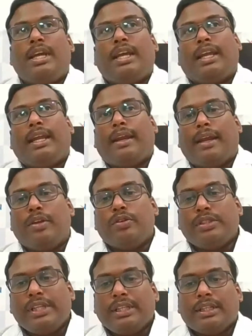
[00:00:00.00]
in
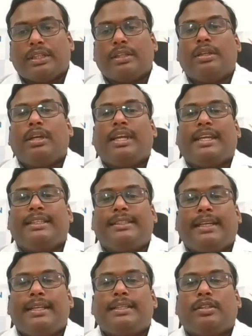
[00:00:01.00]
reducing the
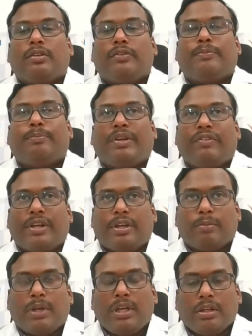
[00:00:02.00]
incidence of
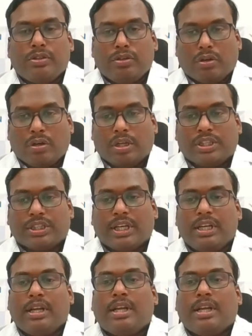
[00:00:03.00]
preventable neurological